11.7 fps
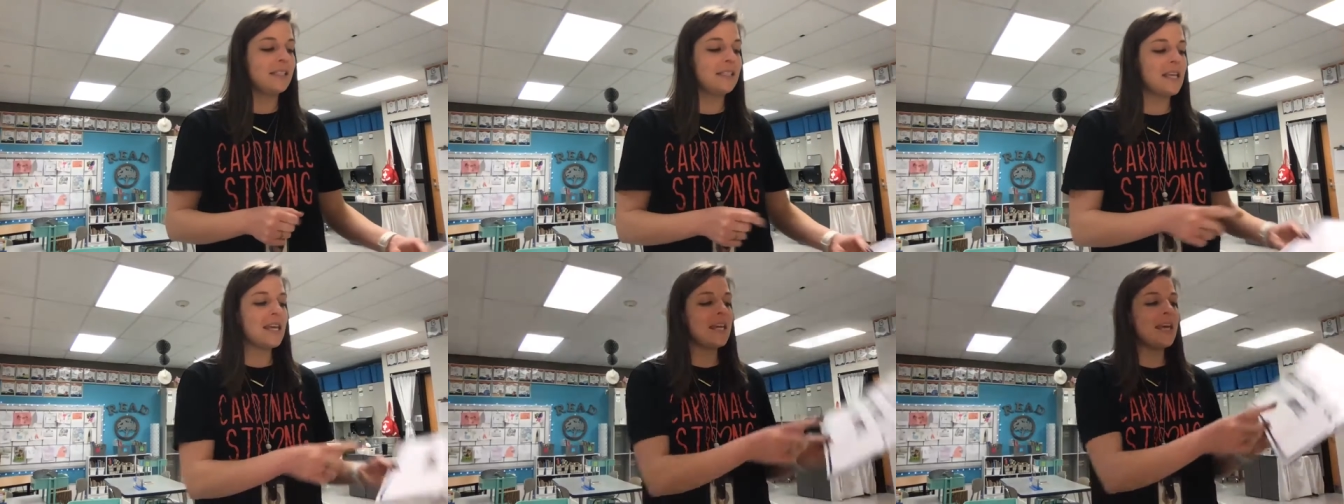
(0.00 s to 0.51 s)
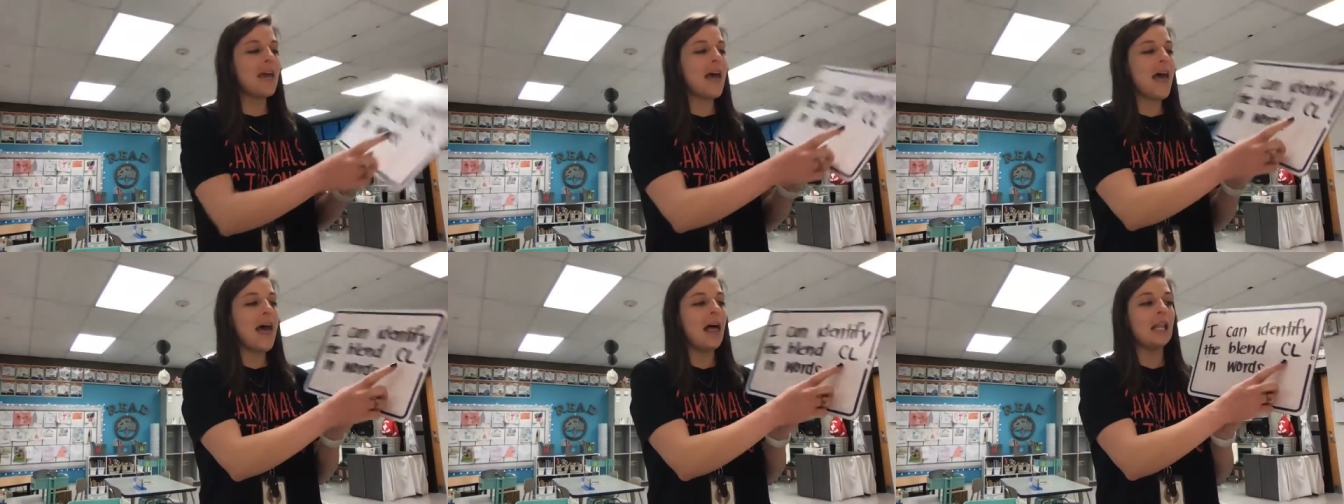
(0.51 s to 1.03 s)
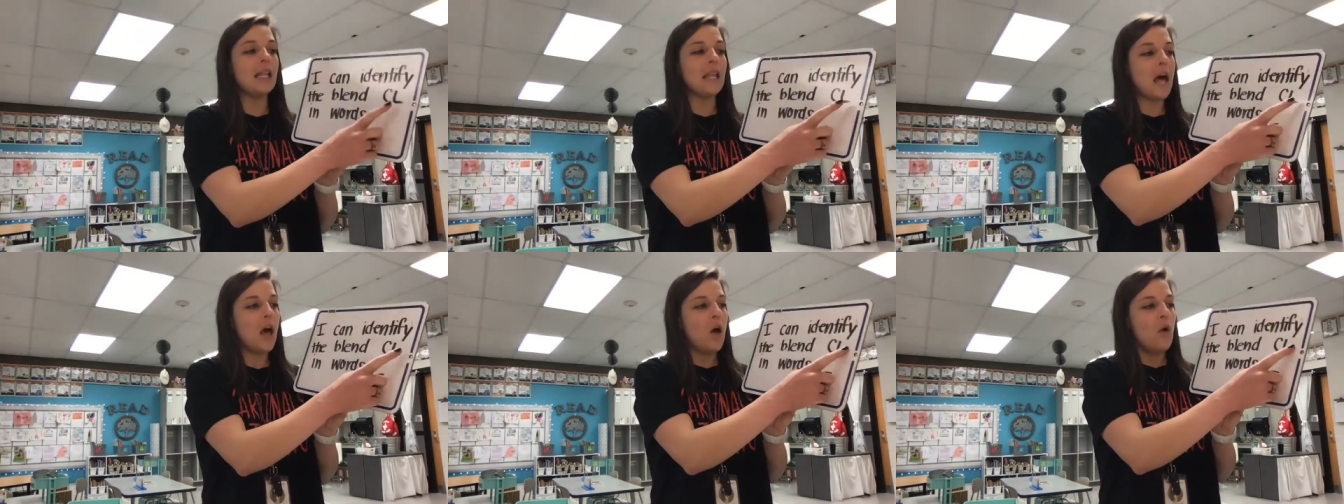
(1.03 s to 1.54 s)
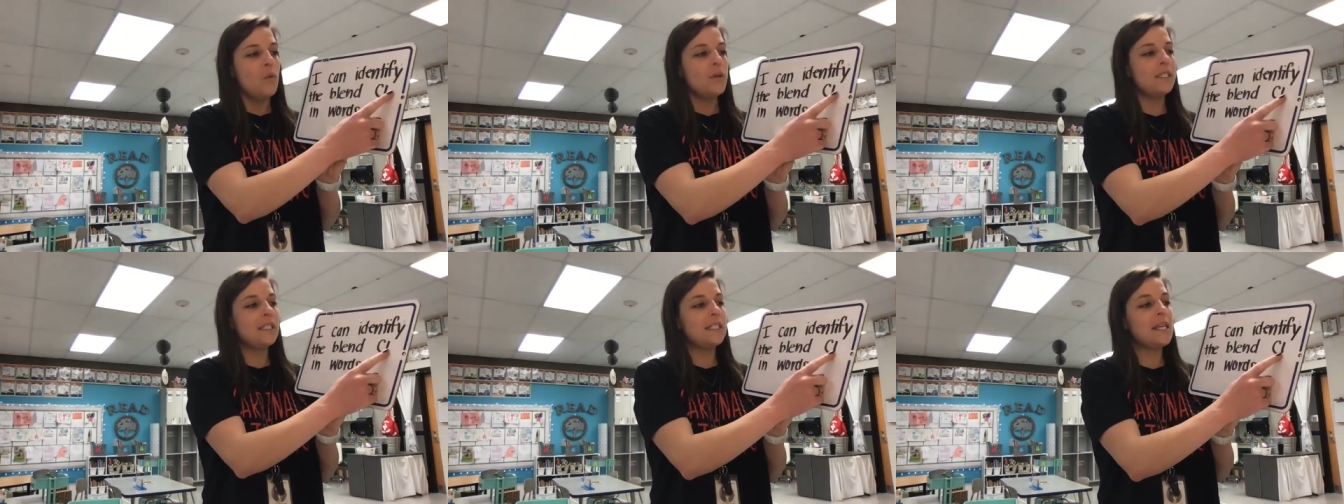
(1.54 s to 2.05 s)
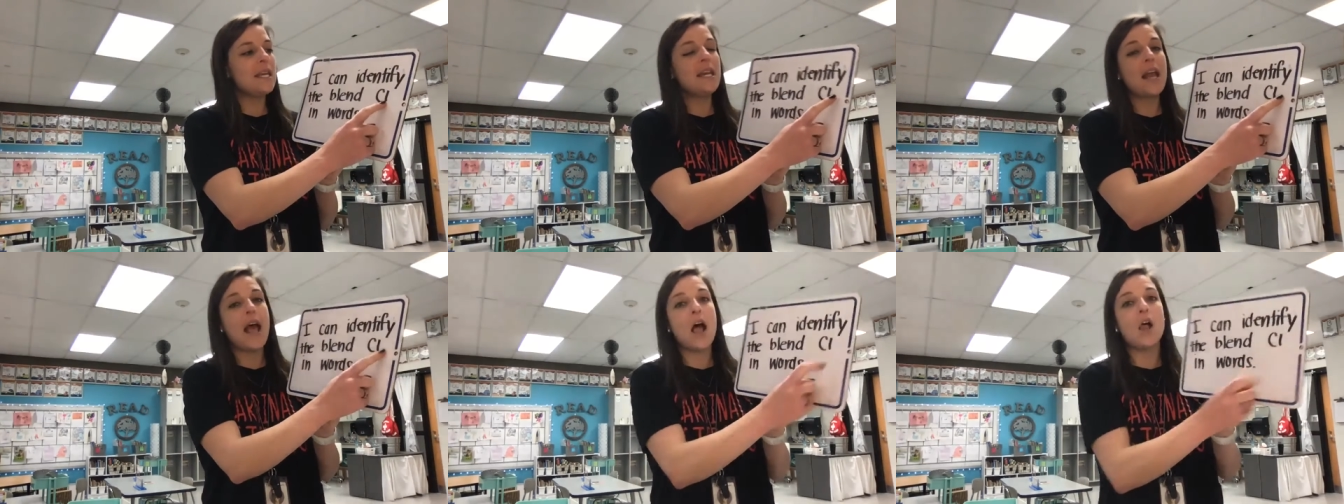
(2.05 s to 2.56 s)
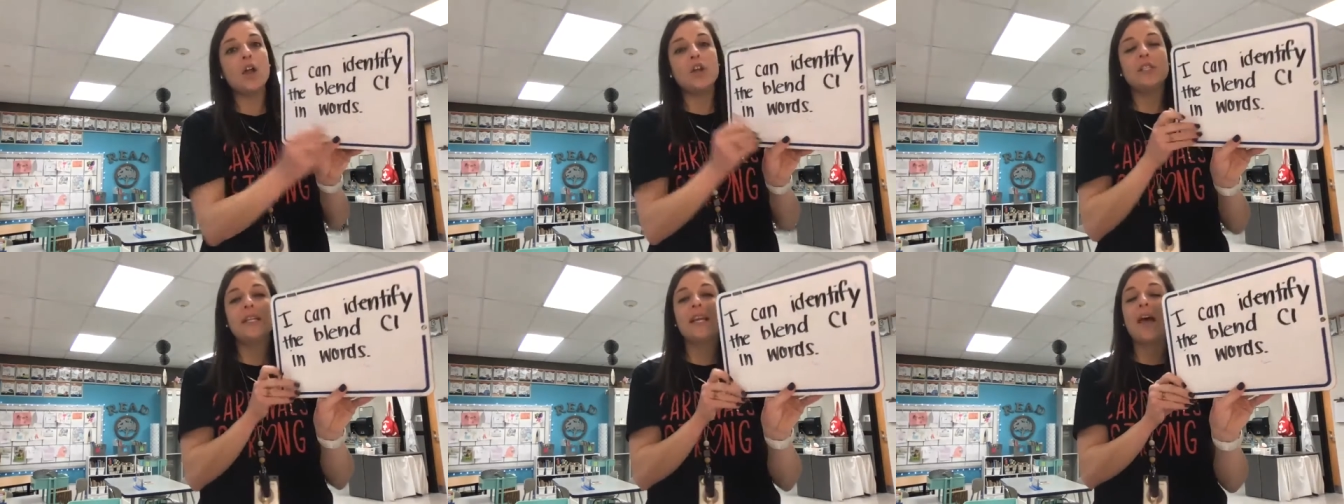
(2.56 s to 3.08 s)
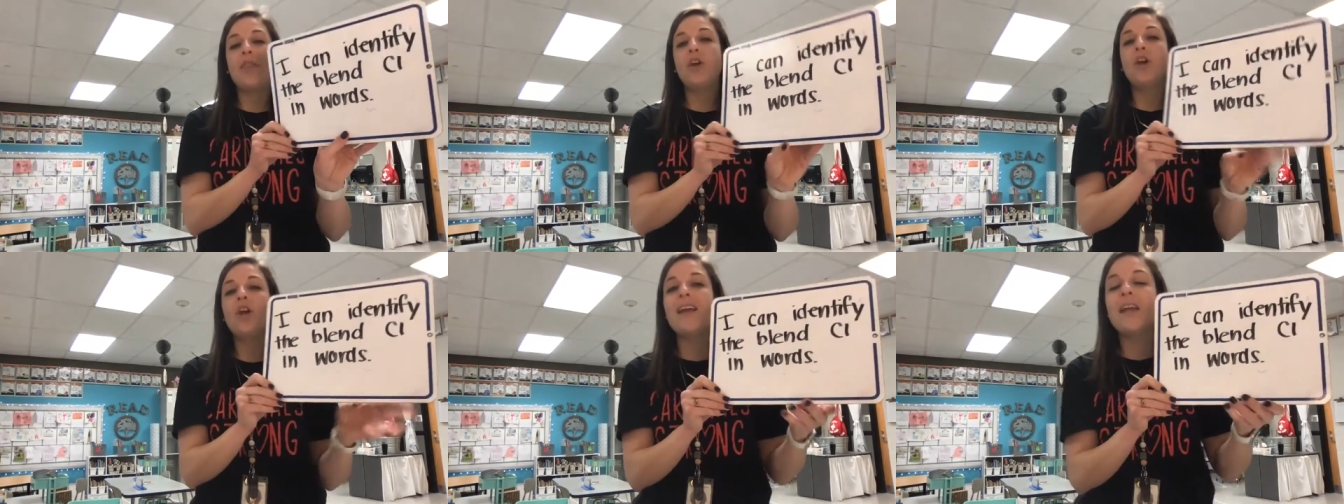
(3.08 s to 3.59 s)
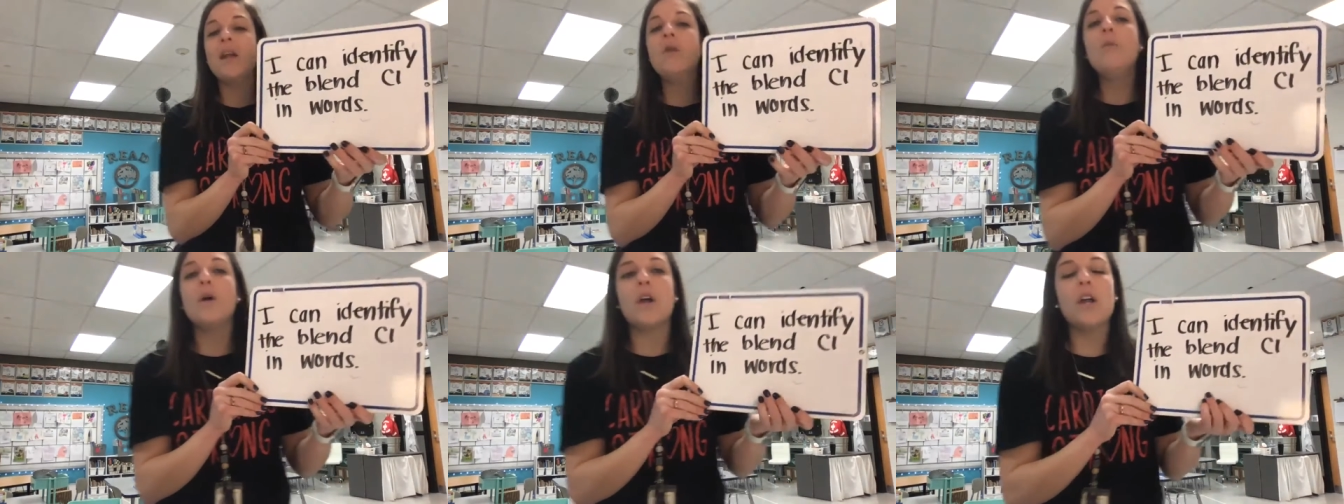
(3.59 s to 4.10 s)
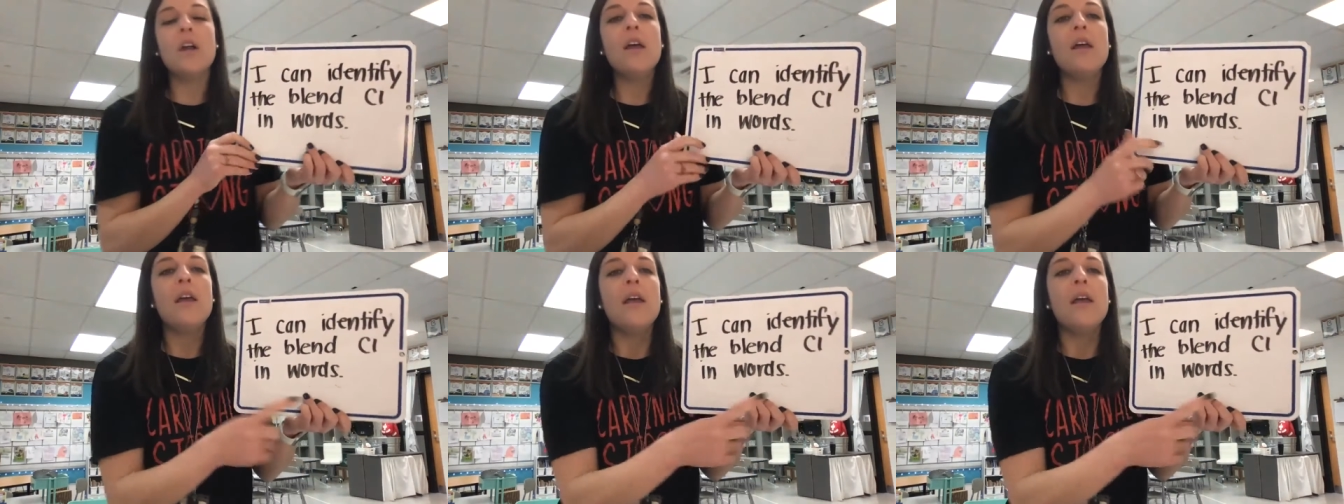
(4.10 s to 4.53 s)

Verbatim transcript: CL. When C and L are together in a word,